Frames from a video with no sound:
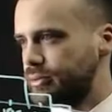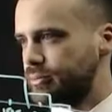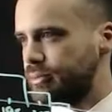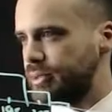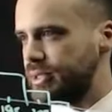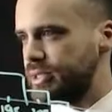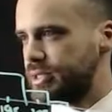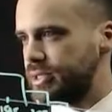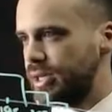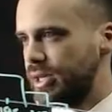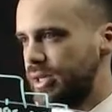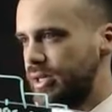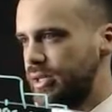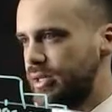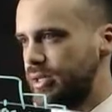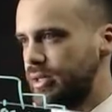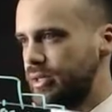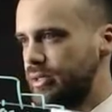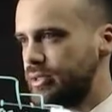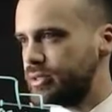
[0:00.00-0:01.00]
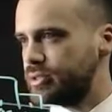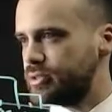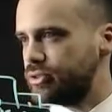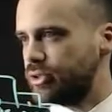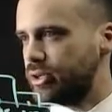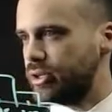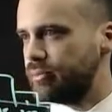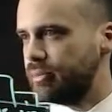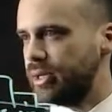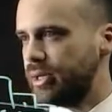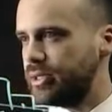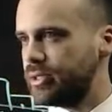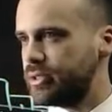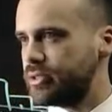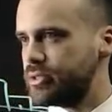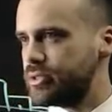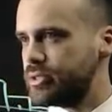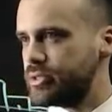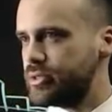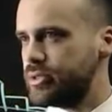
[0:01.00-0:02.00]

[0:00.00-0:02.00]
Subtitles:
Bit scared here. Let's try to make this